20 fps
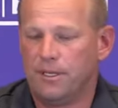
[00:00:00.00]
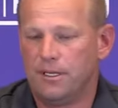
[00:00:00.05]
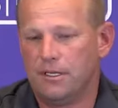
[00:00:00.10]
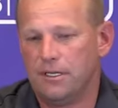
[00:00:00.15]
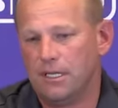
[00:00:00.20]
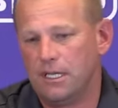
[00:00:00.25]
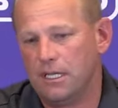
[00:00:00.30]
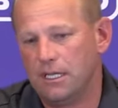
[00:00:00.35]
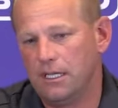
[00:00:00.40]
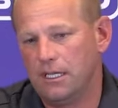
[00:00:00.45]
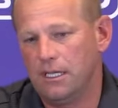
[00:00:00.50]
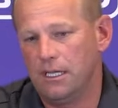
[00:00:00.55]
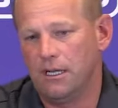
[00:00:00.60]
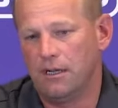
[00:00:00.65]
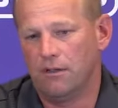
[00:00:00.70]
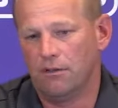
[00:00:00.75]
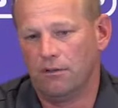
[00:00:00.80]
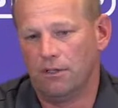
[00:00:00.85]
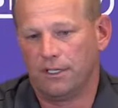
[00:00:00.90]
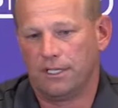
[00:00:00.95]
And, you
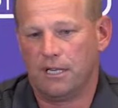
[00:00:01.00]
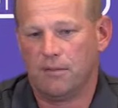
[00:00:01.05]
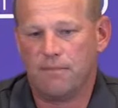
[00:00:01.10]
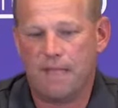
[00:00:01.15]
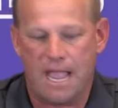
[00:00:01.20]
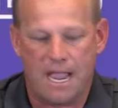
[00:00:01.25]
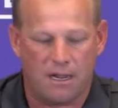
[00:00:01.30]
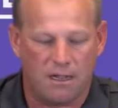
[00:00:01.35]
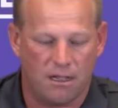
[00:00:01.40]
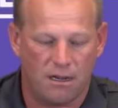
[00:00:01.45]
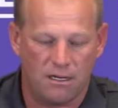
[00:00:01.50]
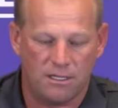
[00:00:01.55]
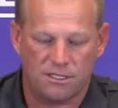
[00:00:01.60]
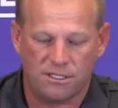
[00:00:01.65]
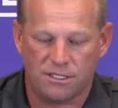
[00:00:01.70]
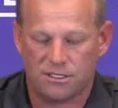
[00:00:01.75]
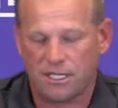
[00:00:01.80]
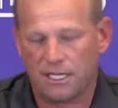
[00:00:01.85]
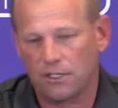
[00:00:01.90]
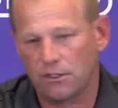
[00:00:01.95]
know, looking back on it,
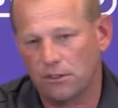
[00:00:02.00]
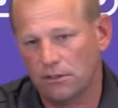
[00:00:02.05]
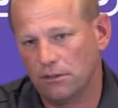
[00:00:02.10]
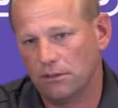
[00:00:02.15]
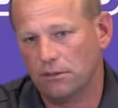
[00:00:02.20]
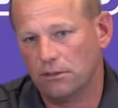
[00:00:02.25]
it's just like